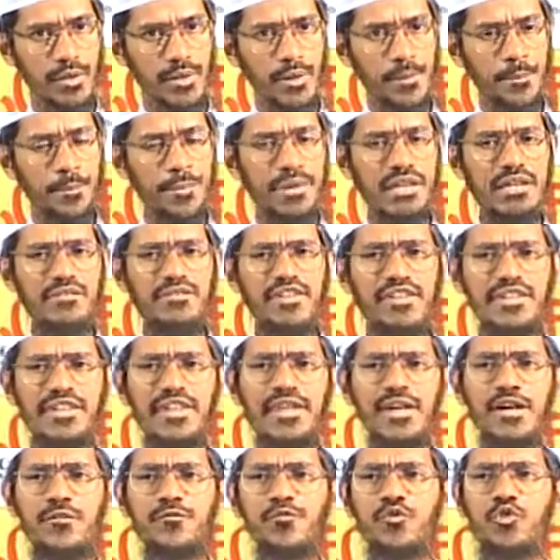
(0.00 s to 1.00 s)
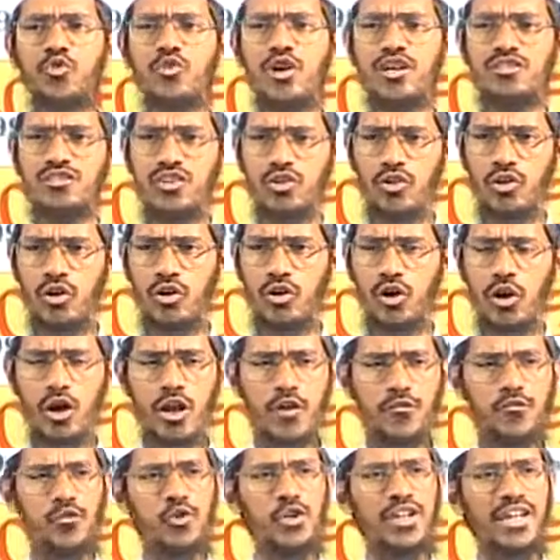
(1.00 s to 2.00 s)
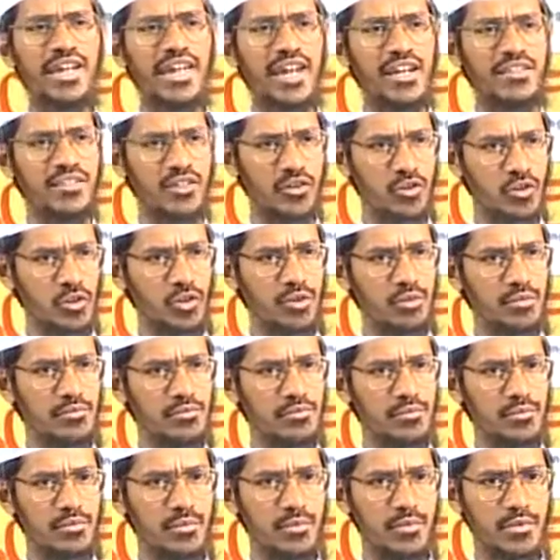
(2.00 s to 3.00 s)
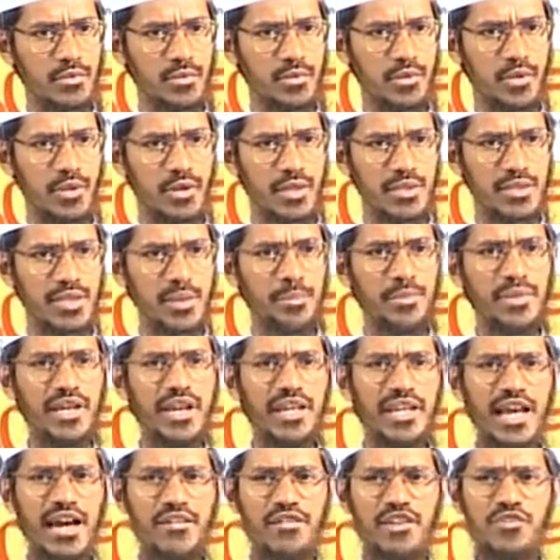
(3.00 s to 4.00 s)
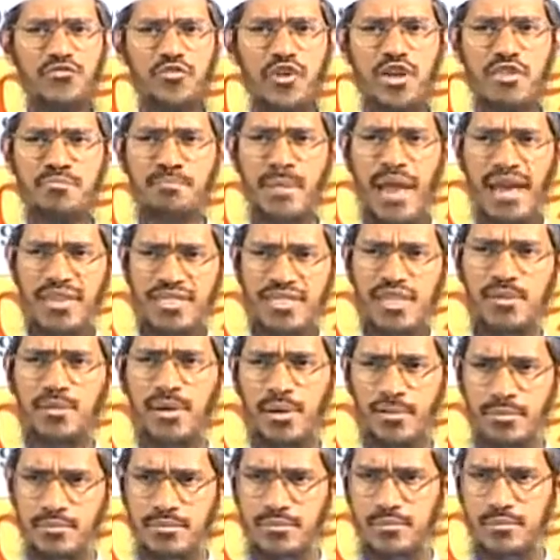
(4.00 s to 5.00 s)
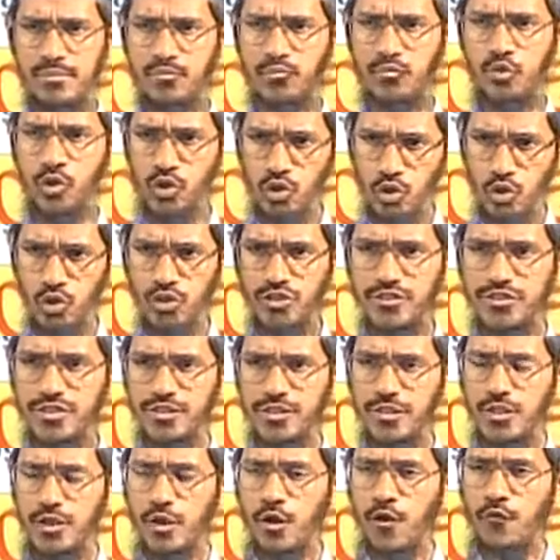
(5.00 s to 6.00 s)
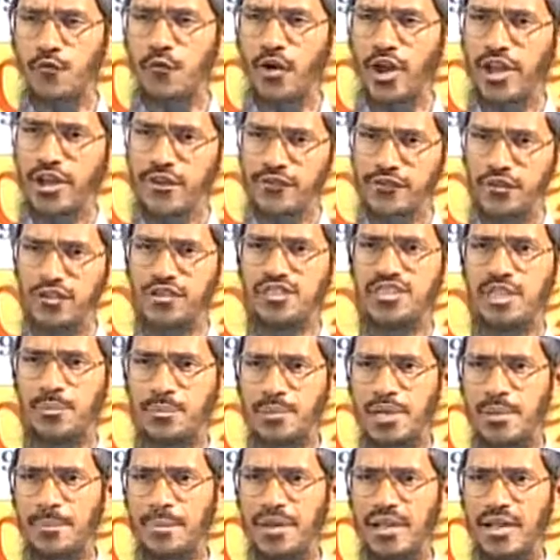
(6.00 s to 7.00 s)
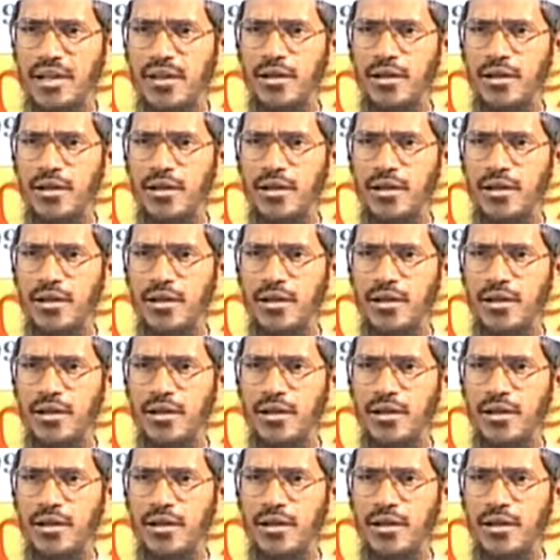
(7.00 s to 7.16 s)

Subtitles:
Previously, a few years ago or a few decades ago, the media which was maximum used for influencing the people